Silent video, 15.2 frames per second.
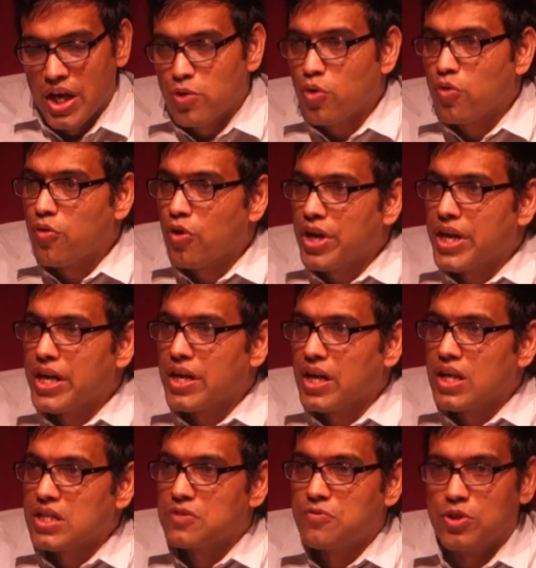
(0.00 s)
It took 48
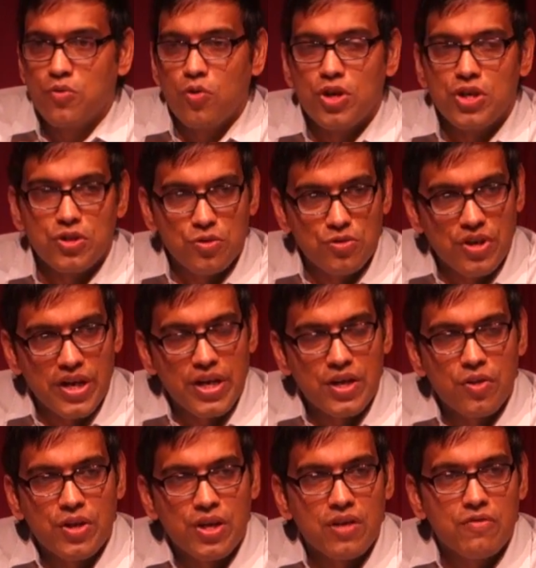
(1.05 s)
hours for the water to dry
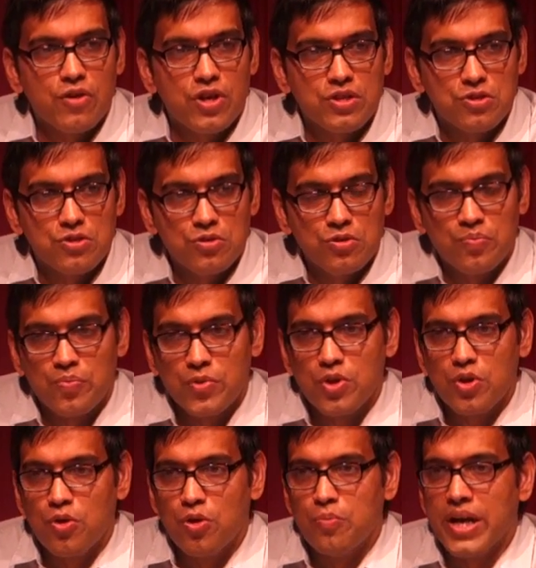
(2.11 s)
down enough for us to
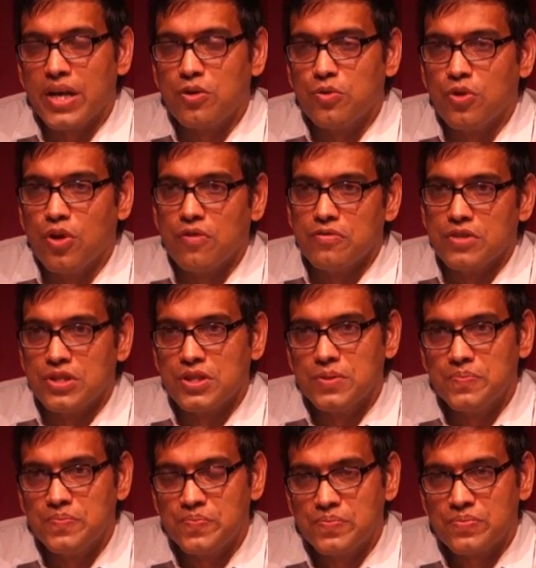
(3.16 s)
go back to the office.